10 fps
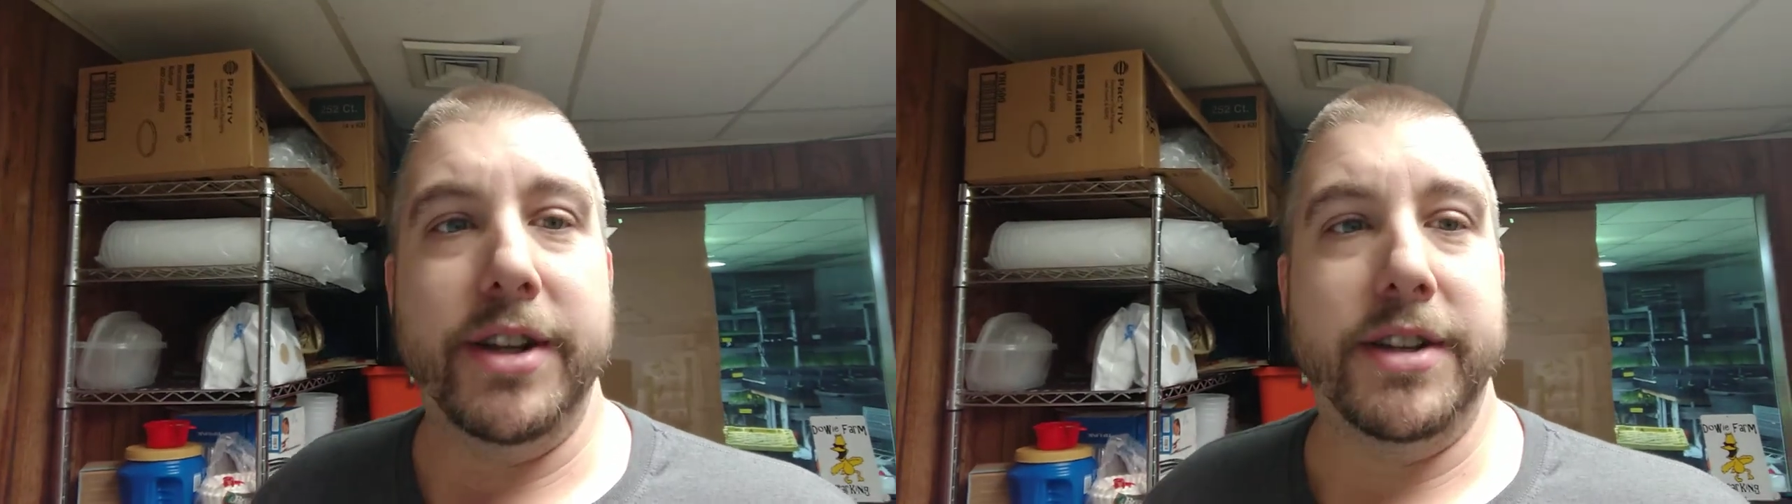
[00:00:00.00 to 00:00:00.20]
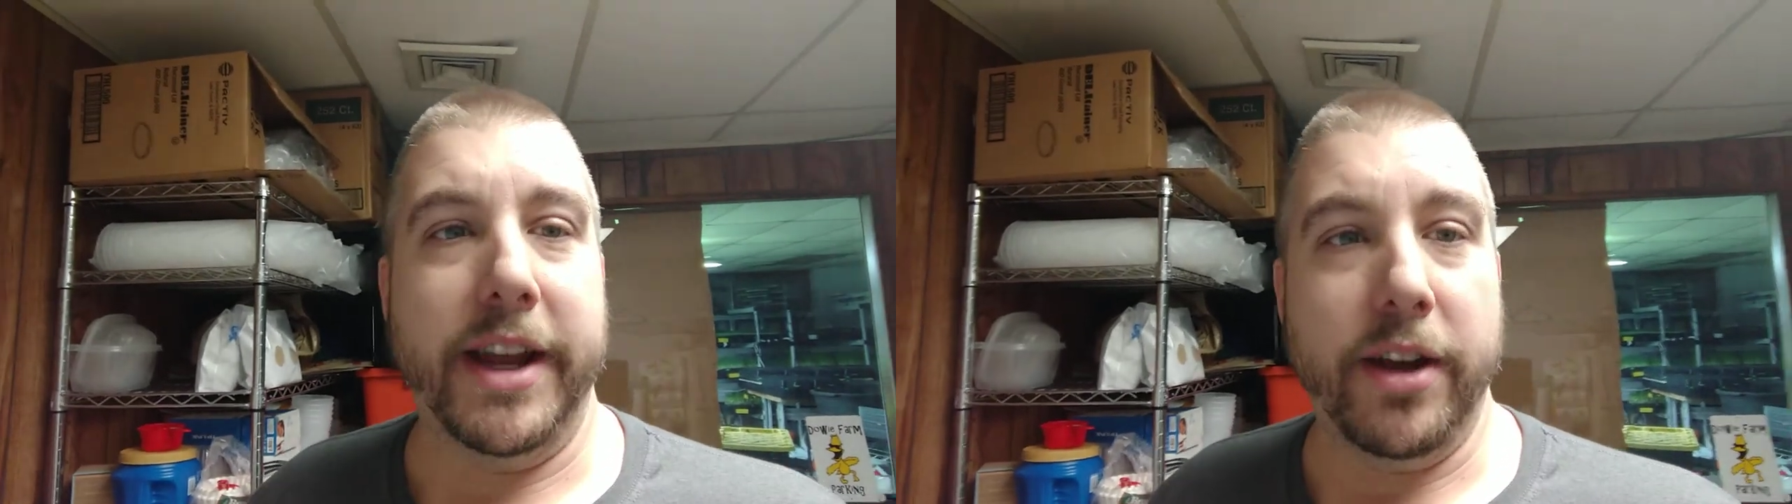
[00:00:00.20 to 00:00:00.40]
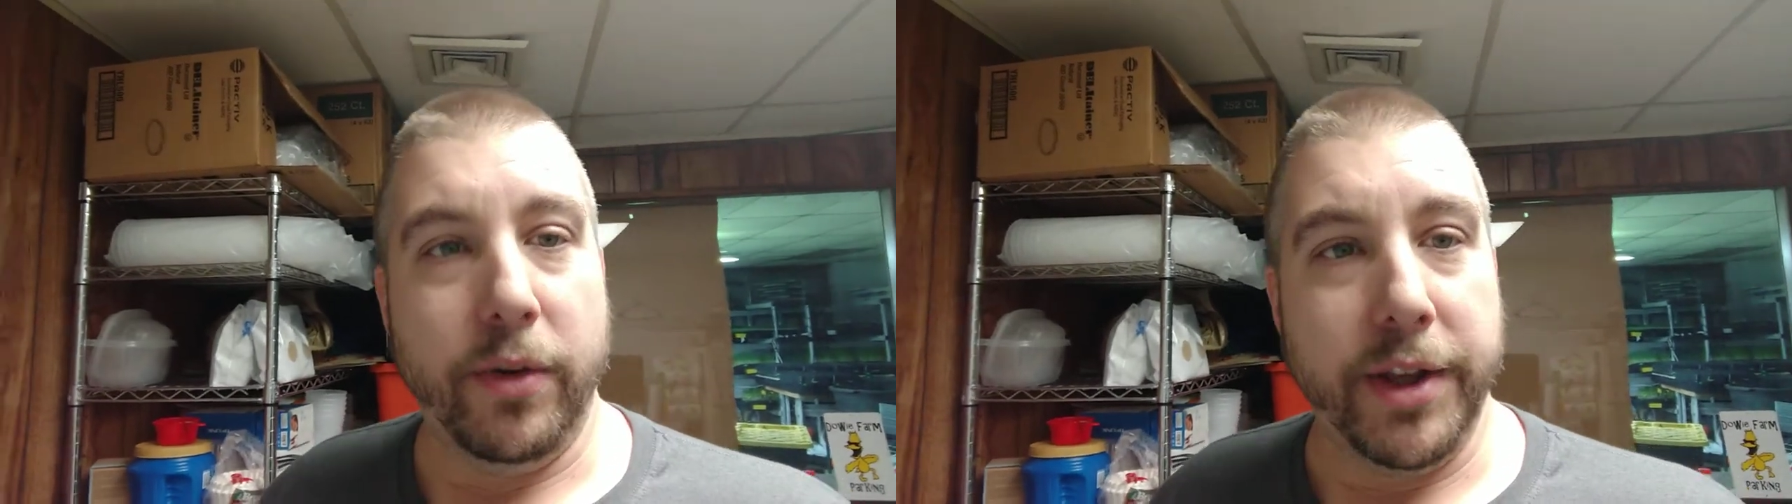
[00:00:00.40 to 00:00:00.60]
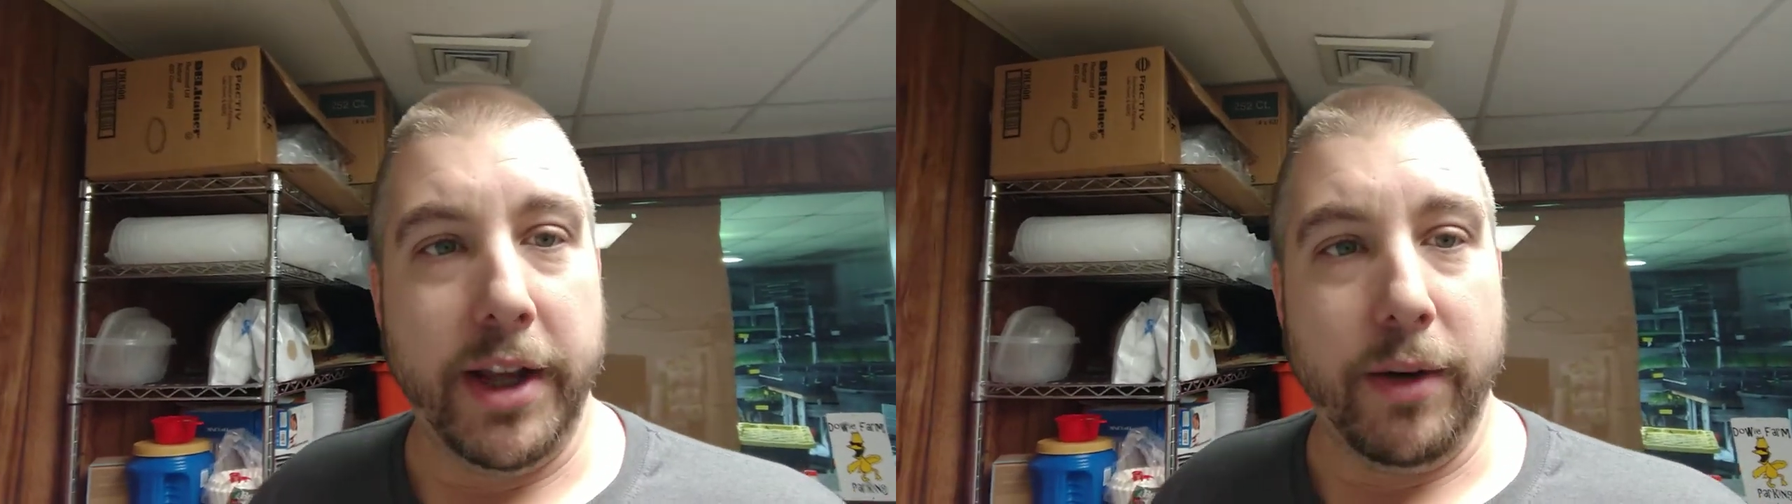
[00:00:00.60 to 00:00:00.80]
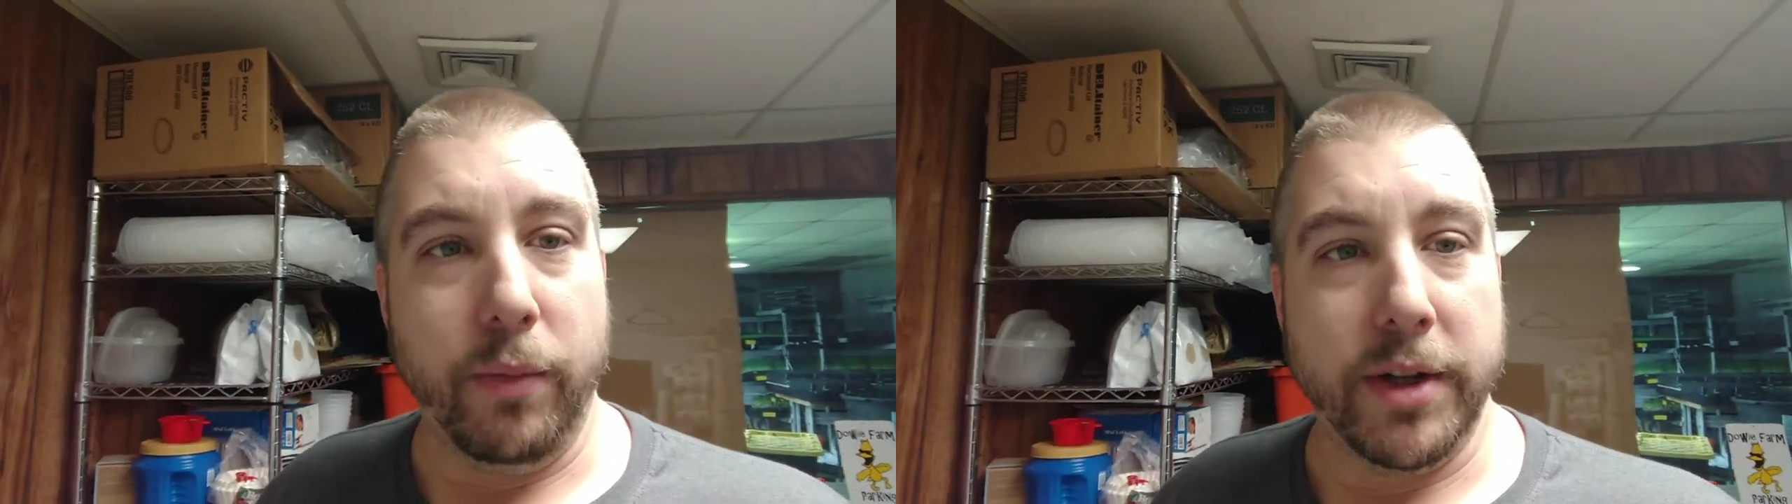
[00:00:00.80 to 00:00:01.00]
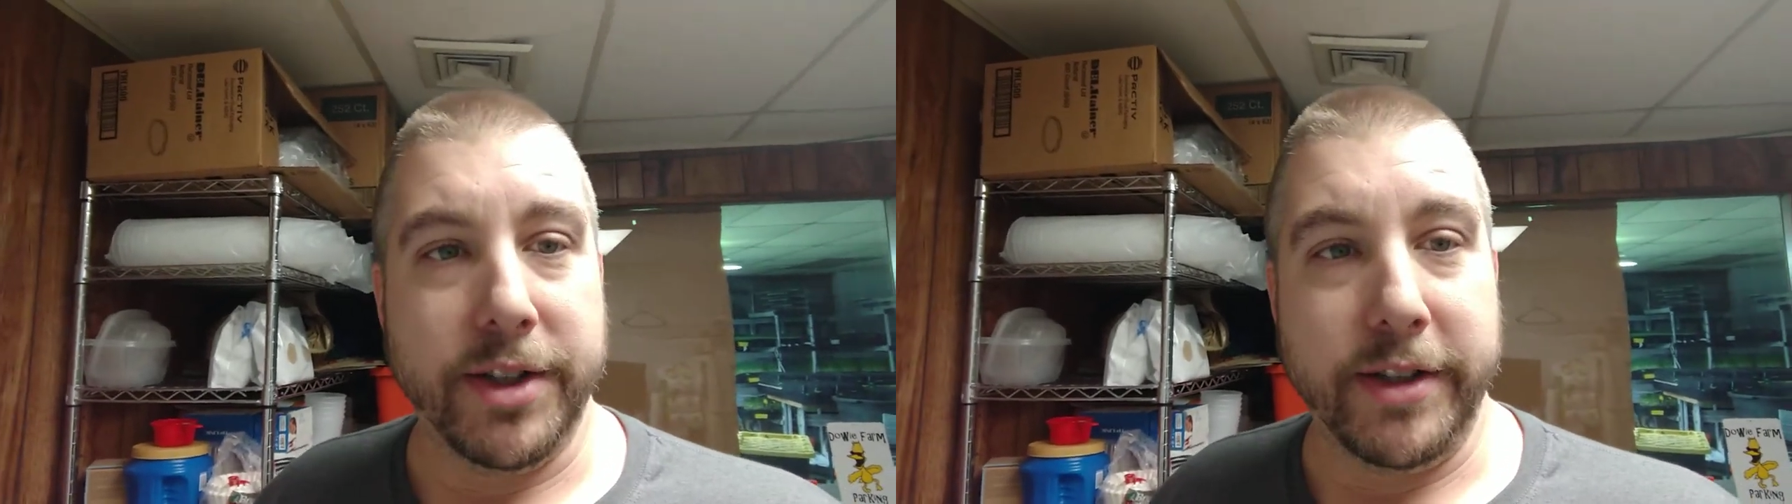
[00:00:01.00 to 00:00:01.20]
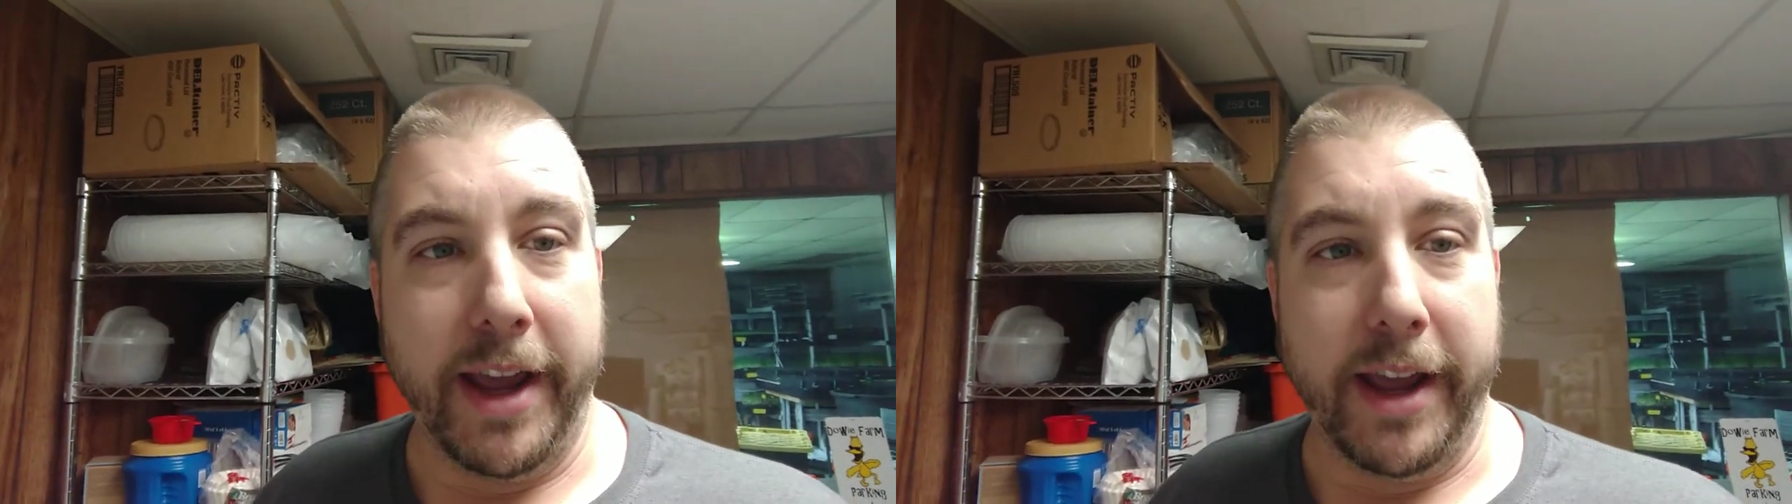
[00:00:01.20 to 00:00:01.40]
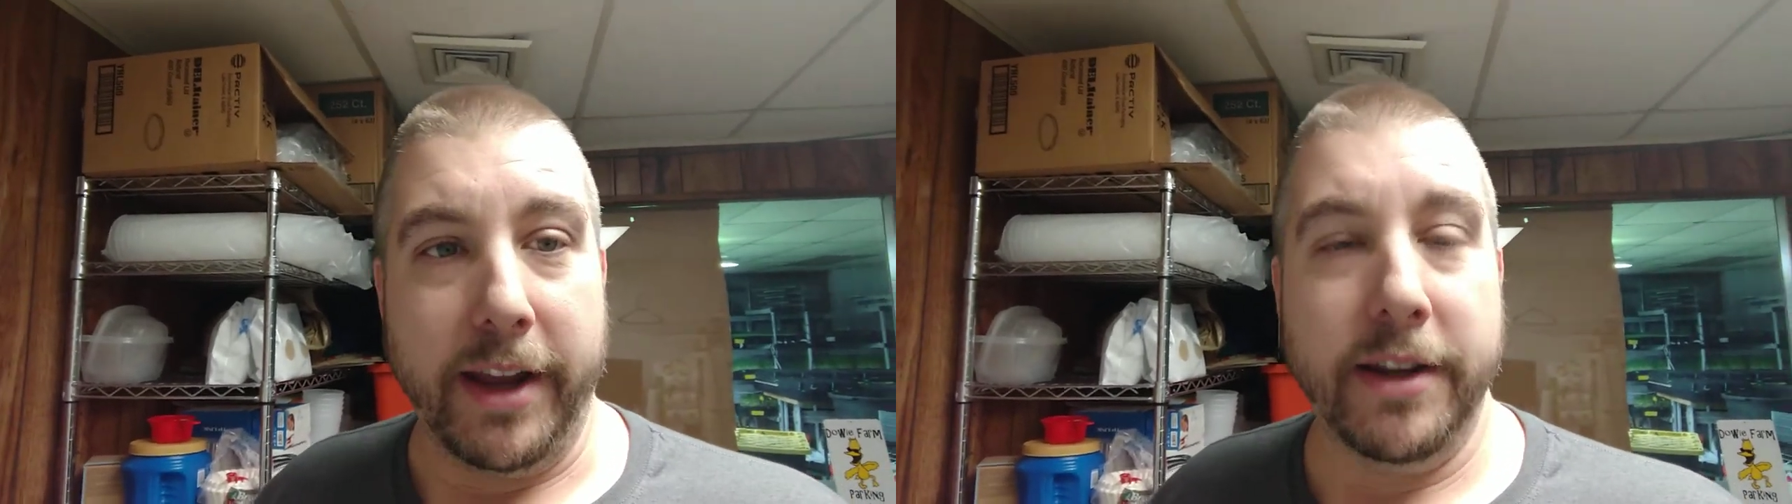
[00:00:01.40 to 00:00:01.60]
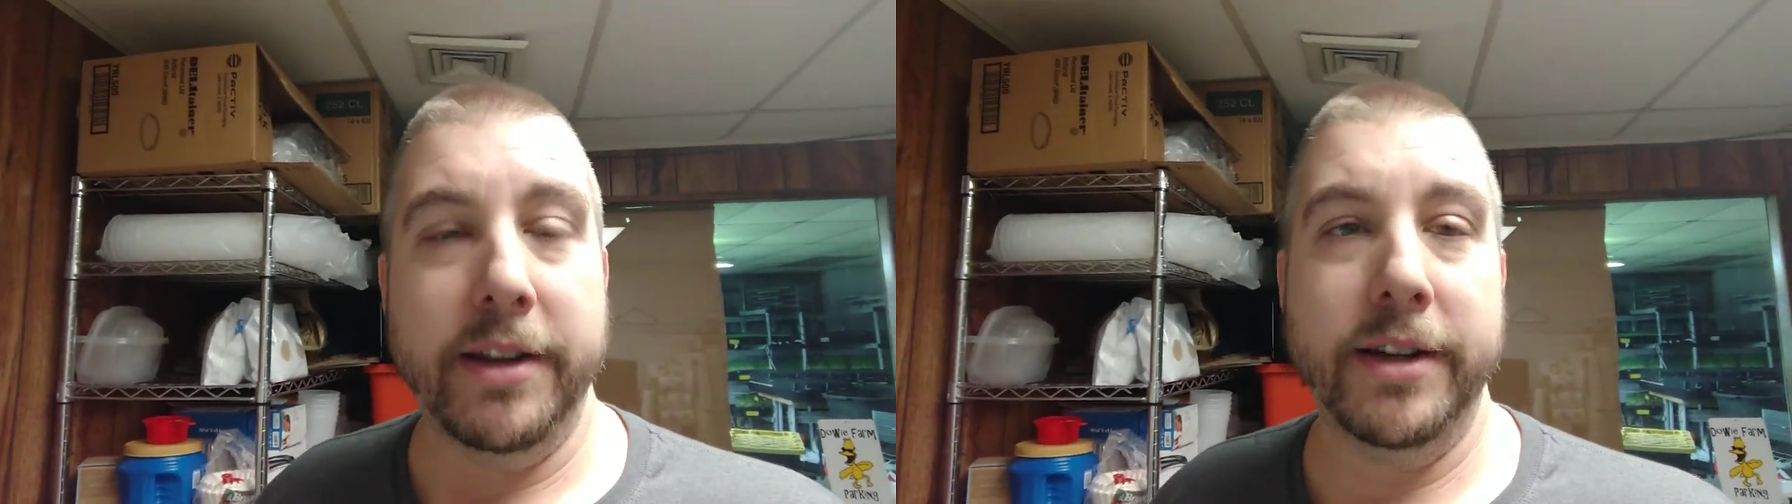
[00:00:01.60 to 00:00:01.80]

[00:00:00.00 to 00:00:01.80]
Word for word: is I go in there once a day,